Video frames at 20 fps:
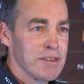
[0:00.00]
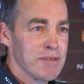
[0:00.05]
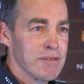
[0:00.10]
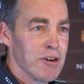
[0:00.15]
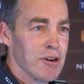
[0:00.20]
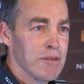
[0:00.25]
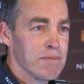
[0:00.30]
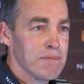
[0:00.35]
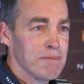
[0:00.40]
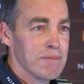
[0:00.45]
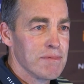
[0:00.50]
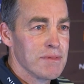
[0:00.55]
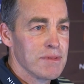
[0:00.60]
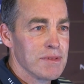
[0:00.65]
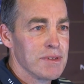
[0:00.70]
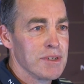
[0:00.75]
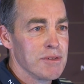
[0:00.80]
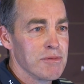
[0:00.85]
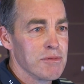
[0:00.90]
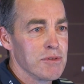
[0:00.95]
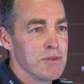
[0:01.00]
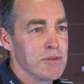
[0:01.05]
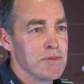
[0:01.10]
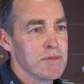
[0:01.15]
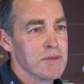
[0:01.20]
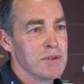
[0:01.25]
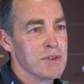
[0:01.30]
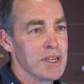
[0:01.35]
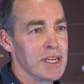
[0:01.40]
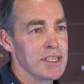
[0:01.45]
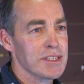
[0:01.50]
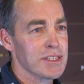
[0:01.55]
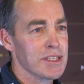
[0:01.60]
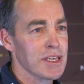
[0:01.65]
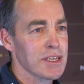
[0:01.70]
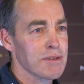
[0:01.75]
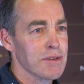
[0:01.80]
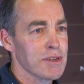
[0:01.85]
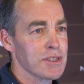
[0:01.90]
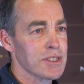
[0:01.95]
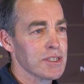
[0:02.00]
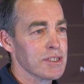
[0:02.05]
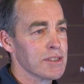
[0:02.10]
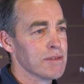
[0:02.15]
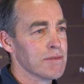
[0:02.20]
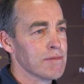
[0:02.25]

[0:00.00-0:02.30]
Rob, and we'll answer that question.